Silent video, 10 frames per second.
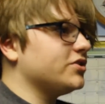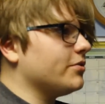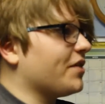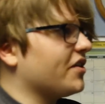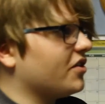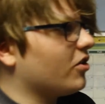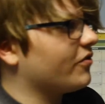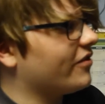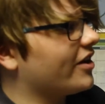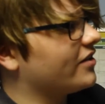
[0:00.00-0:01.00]
is your opinion
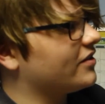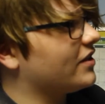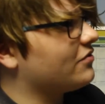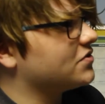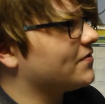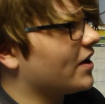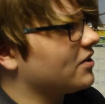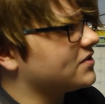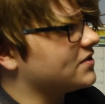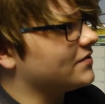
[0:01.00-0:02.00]
on the levels of
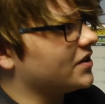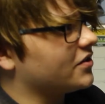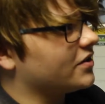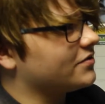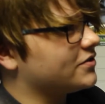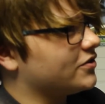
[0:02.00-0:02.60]
violence in video games?